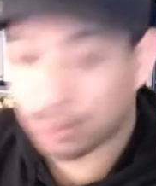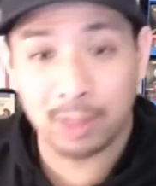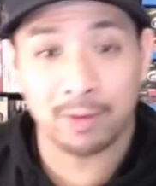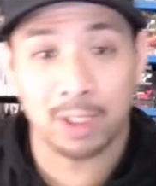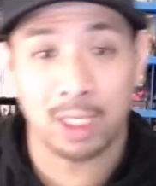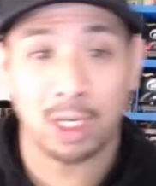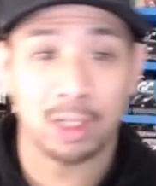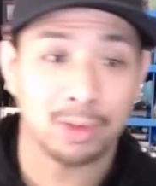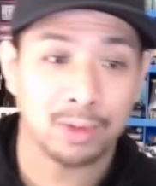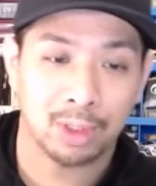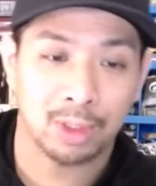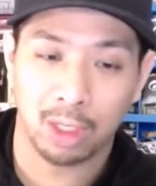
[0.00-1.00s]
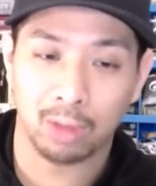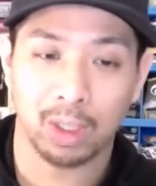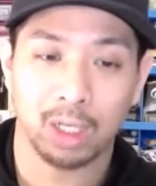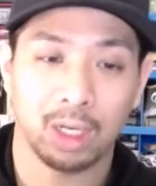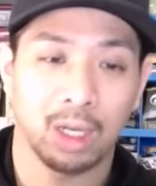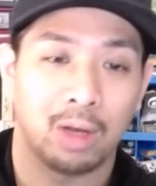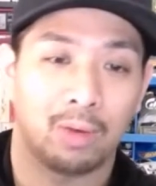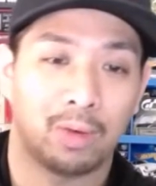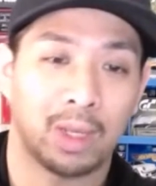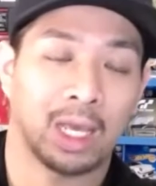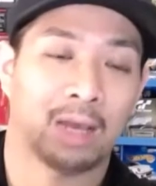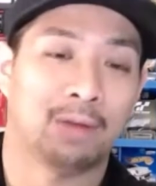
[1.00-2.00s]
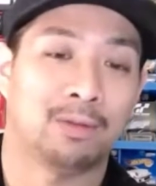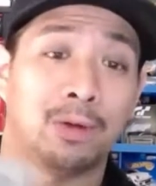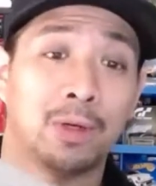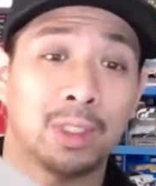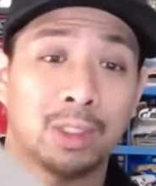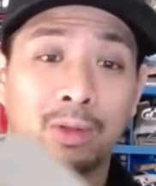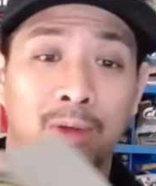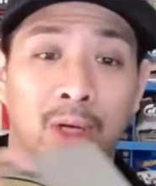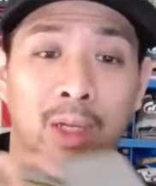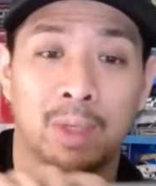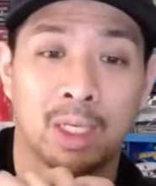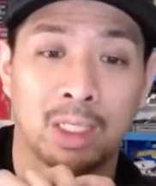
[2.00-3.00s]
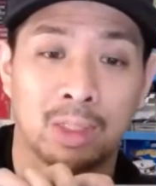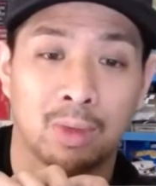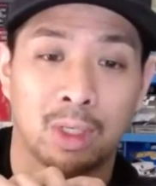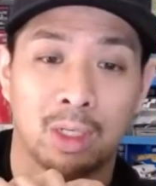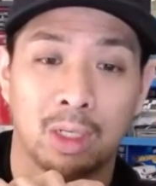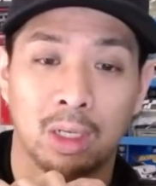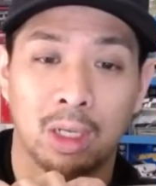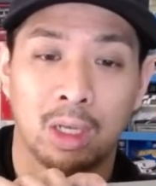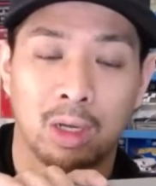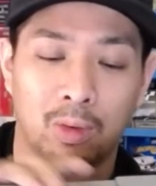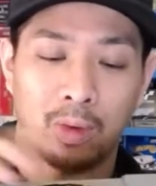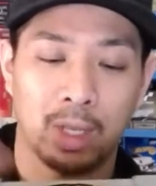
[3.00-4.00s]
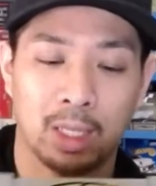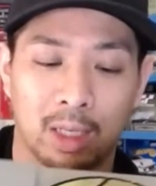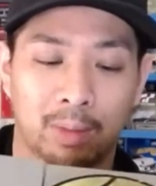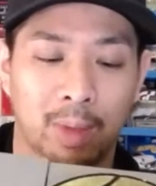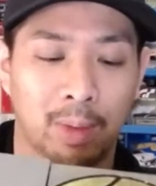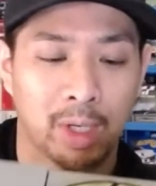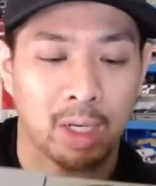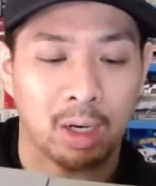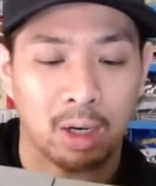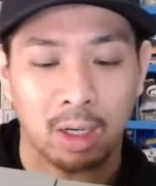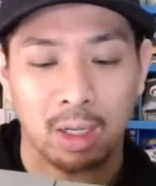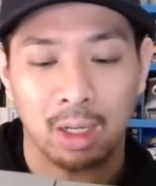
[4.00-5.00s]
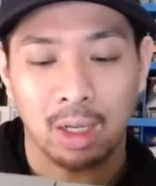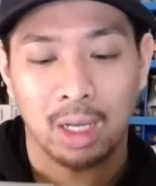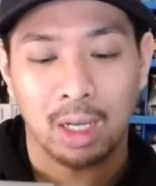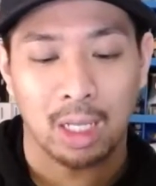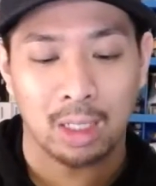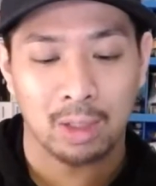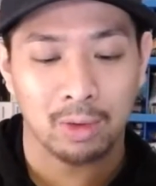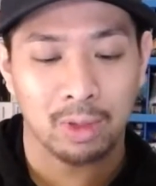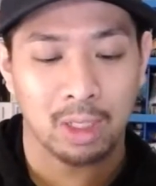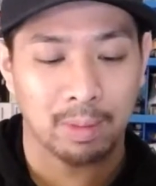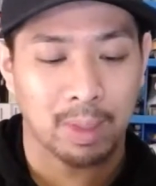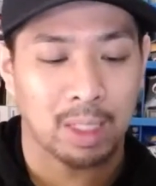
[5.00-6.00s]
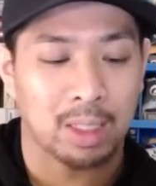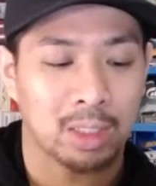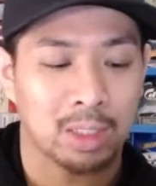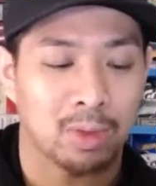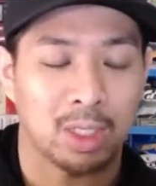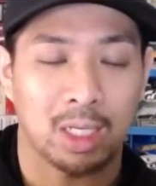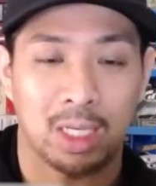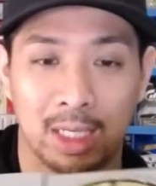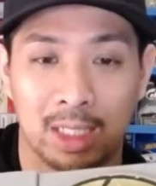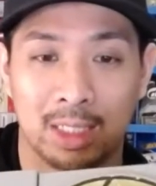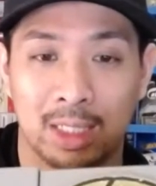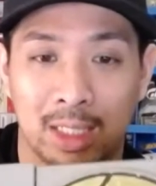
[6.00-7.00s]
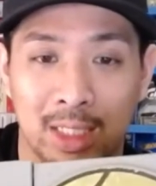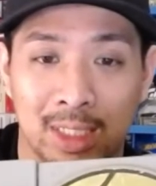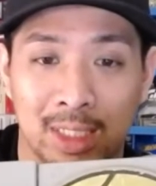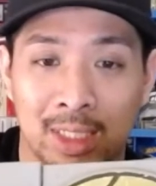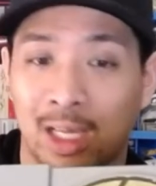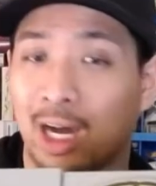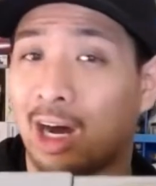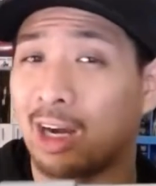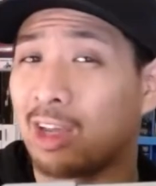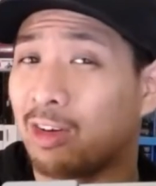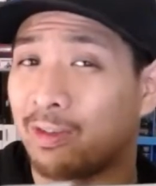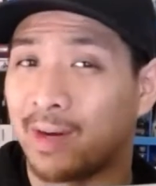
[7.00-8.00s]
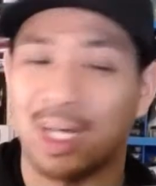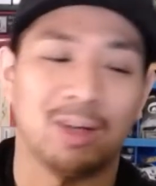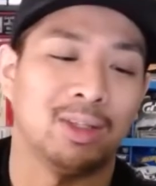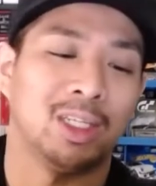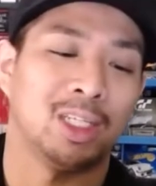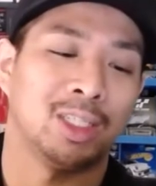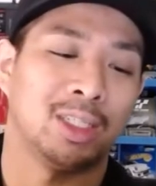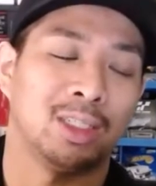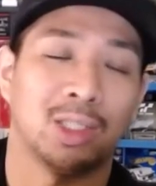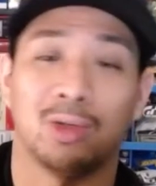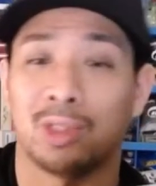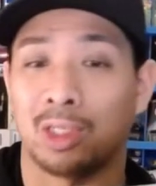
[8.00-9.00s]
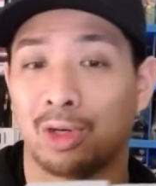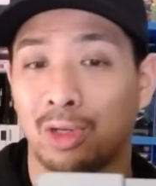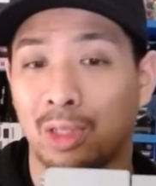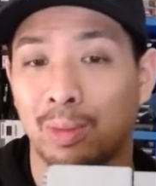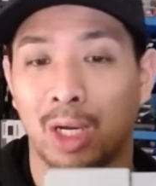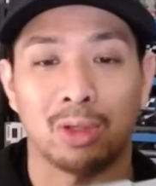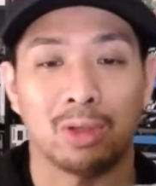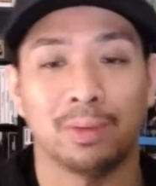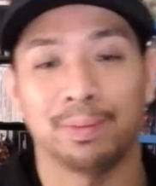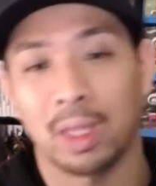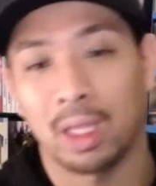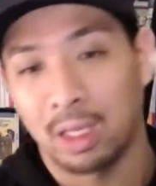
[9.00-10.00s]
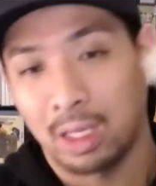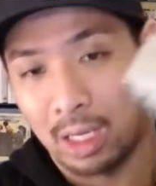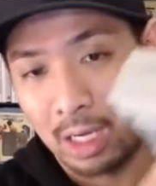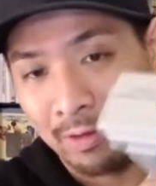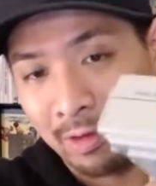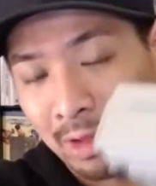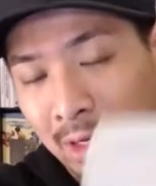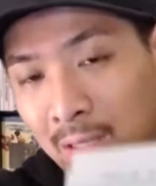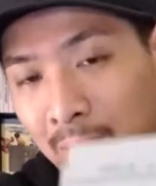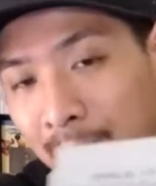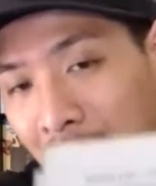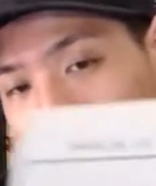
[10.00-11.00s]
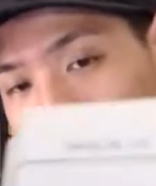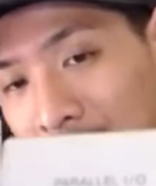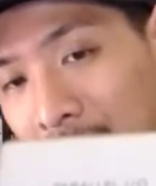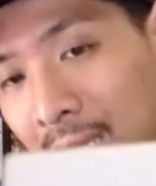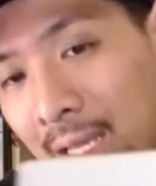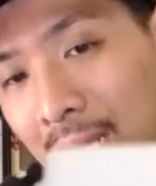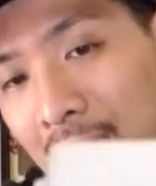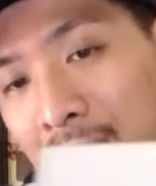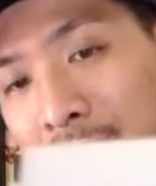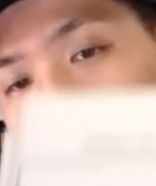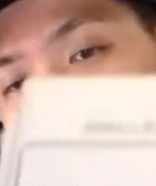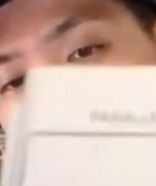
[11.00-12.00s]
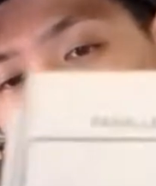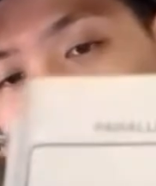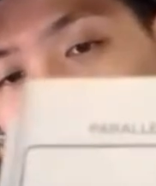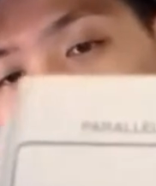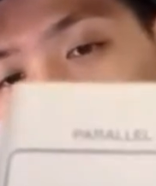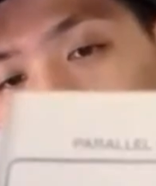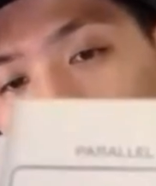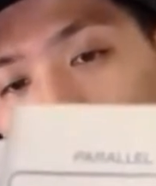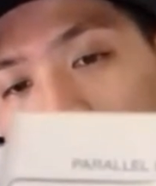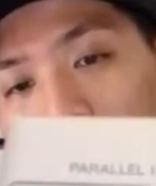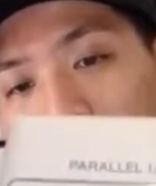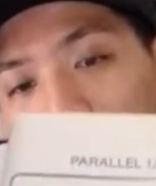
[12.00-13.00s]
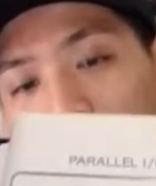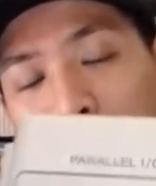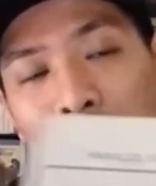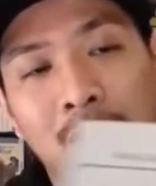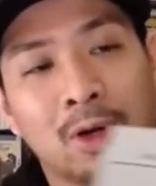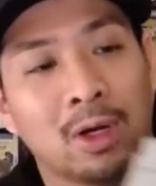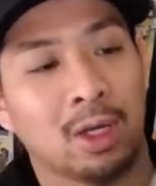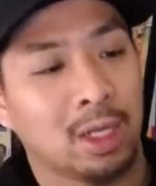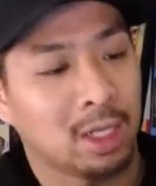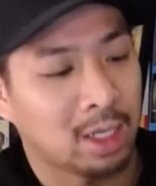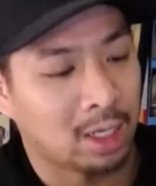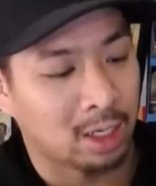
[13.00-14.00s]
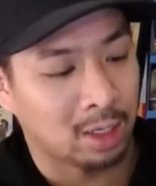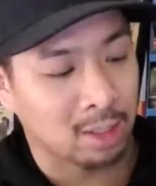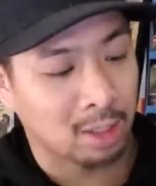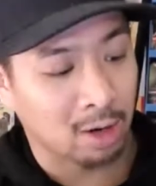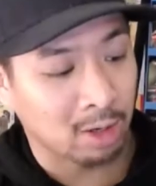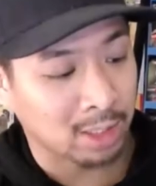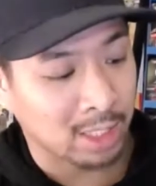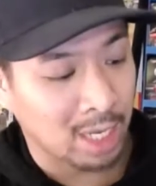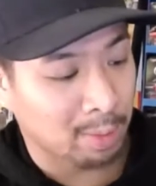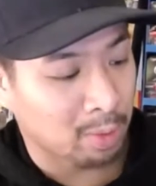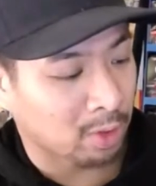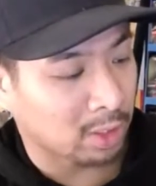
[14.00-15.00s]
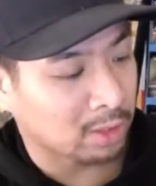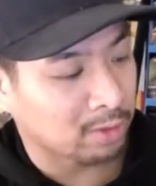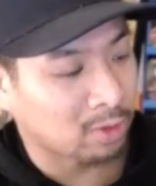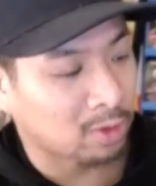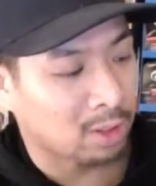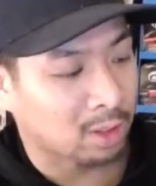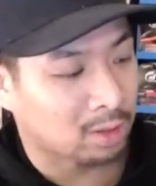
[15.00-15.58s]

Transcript: of the consoles and hardware, we have the original gray PS1 with a memory card. And the cool thing about this one is this is the audiophile edition, so it's an early model. If you look on the back, it has 3 separate ports for the RCA ports for